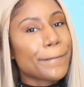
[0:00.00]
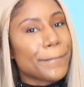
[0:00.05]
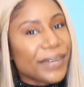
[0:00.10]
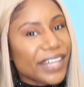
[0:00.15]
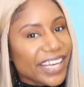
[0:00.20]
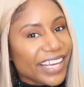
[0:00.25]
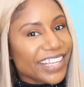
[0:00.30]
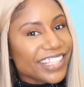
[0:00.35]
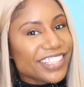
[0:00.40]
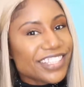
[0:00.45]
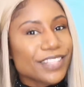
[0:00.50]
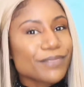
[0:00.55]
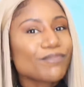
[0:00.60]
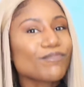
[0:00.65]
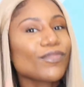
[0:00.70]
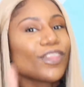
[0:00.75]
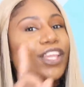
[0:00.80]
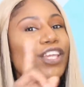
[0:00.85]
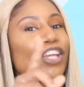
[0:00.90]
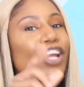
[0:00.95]
But
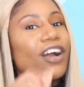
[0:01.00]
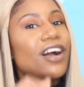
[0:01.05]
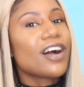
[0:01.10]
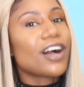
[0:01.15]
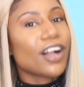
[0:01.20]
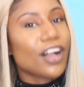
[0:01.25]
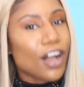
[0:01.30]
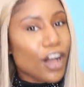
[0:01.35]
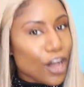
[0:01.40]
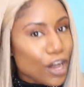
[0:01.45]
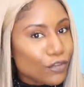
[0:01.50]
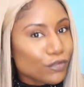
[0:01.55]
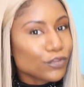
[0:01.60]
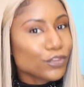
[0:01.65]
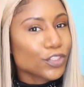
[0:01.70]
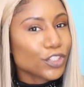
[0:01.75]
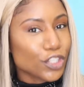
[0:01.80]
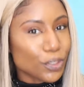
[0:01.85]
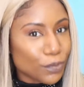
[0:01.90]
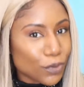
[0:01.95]
you're
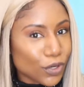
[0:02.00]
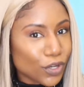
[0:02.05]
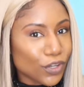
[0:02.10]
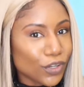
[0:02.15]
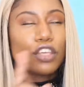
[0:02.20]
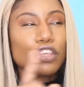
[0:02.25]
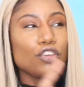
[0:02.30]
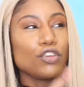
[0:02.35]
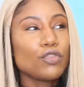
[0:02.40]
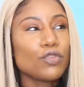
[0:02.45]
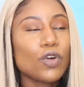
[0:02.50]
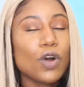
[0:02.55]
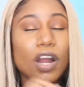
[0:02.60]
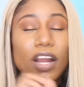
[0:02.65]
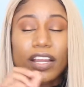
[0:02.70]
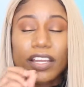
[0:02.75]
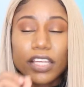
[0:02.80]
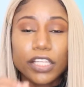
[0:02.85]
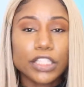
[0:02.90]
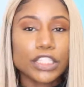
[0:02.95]
uncomfortable, you
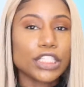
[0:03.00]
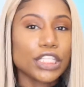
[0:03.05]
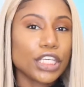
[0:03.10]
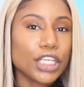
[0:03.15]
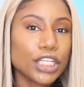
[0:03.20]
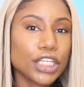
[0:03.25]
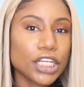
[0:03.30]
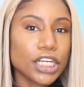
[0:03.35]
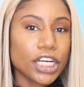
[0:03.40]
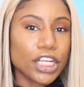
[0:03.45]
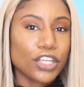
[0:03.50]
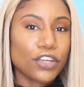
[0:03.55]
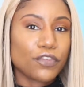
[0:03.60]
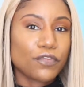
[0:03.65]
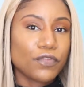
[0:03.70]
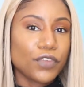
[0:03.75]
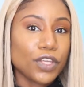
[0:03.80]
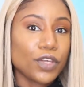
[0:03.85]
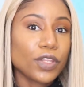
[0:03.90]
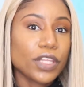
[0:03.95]
are insecure, and you
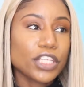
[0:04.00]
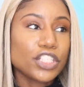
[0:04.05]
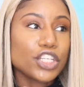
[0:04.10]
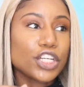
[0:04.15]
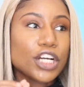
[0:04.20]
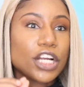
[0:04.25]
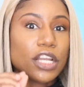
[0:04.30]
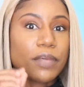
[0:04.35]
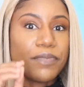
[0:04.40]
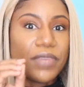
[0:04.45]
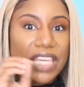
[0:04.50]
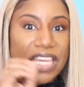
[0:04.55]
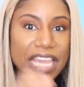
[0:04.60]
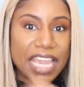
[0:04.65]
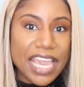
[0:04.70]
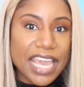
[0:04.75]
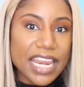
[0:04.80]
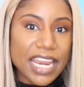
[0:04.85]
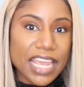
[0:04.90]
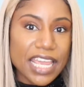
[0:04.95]
feel that you're going to be
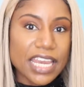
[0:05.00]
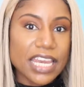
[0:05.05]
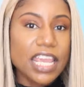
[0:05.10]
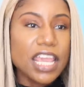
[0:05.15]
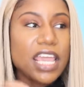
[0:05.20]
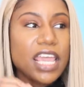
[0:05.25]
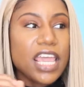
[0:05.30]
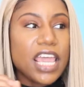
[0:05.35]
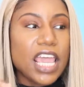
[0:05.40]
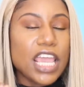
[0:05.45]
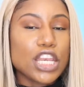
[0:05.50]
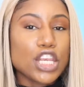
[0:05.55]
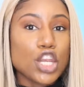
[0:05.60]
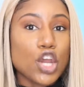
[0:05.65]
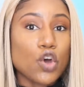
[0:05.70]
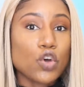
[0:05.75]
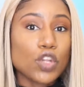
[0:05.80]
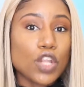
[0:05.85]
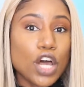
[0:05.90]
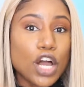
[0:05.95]
hidden and
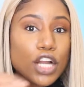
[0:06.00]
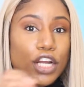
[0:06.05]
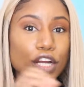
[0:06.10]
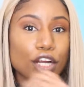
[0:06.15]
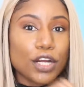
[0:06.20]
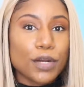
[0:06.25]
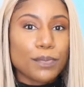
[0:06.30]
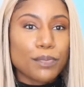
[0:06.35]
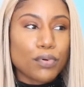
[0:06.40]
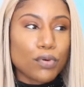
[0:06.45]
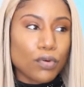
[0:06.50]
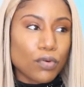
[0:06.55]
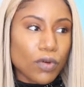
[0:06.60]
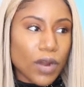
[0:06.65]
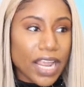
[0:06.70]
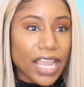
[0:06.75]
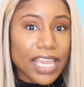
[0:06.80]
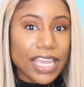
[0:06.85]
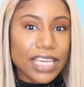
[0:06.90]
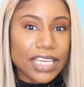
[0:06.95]
no longer
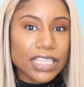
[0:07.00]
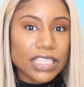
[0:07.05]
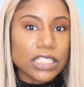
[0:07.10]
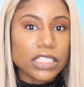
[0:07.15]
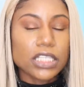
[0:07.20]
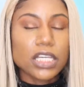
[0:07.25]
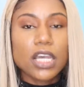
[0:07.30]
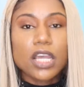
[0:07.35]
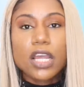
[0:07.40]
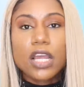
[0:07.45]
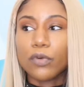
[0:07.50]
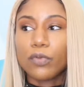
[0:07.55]
praised.